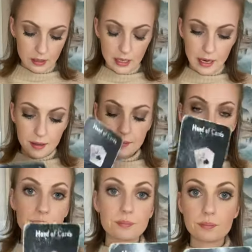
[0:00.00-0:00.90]
Ah.
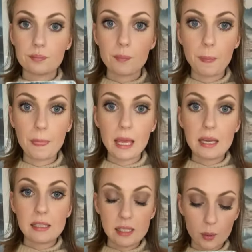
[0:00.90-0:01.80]

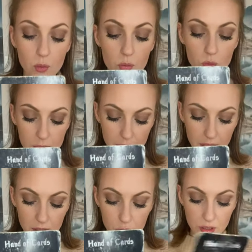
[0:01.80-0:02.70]
Someone was
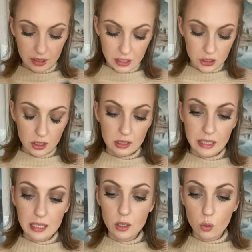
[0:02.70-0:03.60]
being
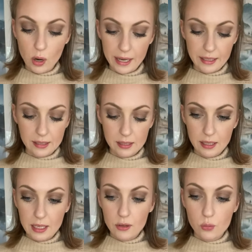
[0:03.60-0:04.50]
strategically quiet.
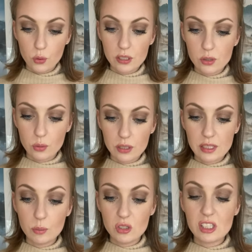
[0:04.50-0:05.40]
Four of Swords.
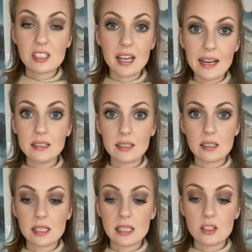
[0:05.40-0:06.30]
Someone's
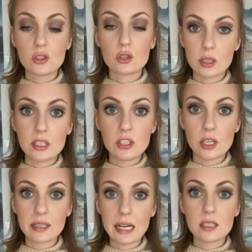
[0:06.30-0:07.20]
silence is
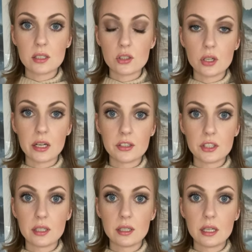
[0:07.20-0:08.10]
strategic. That is their
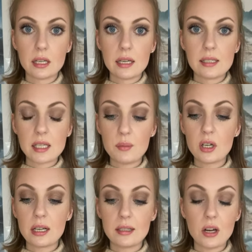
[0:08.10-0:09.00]
strategy.
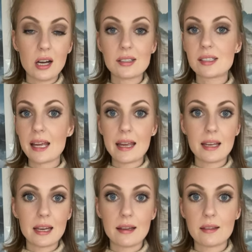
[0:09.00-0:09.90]
Someone not
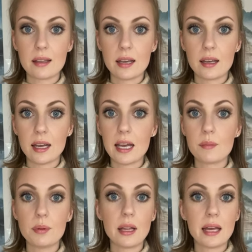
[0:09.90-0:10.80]
saying anything
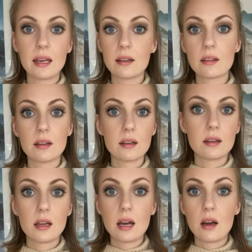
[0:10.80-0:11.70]
and playing the,
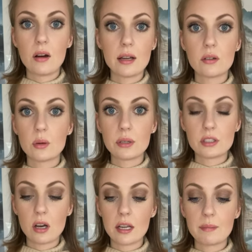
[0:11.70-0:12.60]
oh, I don't know what you're
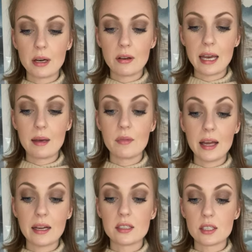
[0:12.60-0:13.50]
talking about game.
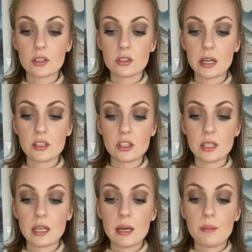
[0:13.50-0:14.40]
That is their
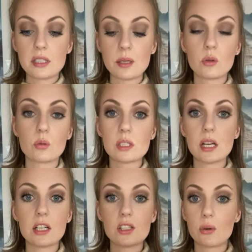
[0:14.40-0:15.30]
strategy. But someone was
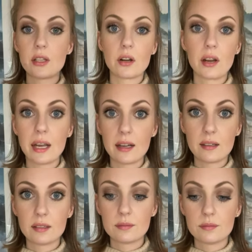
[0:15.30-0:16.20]
not showing their
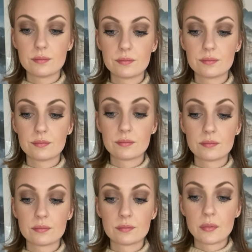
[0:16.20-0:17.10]
hand.
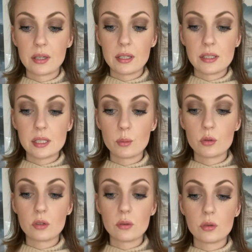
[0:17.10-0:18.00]

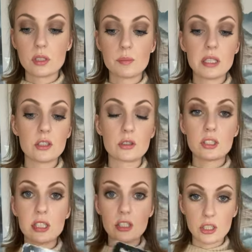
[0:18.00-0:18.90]
Someone was being
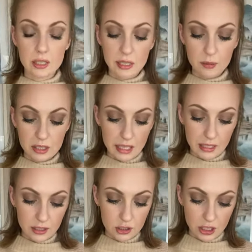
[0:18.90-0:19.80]
strategic. They were
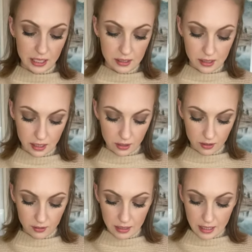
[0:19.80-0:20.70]
taking a chance
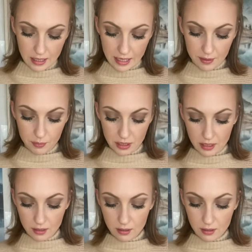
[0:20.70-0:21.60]
here and
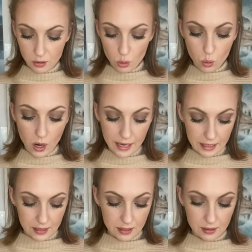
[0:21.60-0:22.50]
being
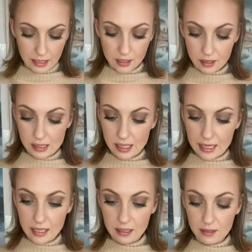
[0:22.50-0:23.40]
quiet and not
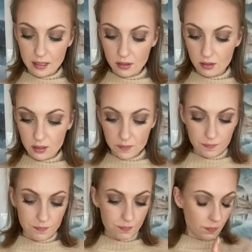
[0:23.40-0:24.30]
saying anything at all.
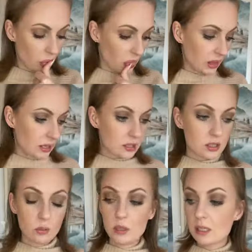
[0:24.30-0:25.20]

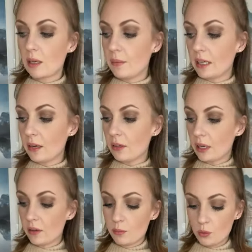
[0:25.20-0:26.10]
So what's coming out
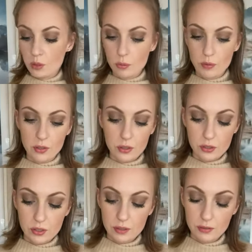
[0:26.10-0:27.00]
now? The moon in
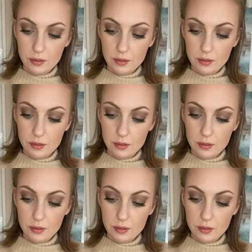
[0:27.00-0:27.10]
reverse.